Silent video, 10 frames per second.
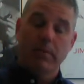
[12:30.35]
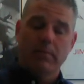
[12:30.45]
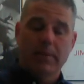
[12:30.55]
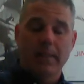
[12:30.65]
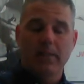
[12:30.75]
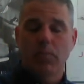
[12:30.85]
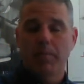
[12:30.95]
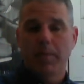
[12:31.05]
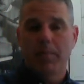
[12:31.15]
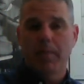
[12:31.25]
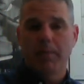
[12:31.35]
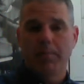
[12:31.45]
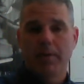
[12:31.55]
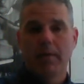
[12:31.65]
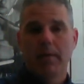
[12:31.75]
sites where people might
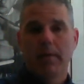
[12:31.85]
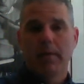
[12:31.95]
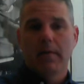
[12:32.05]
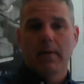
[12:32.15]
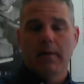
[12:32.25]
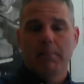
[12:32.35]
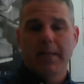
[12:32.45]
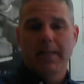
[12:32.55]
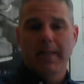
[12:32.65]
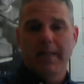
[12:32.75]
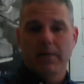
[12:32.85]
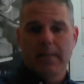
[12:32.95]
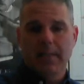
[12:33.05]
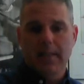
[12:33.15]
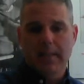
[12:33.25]
be being
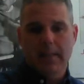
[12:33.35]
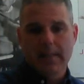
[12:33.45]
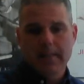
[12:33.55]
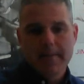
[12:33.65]
entertained.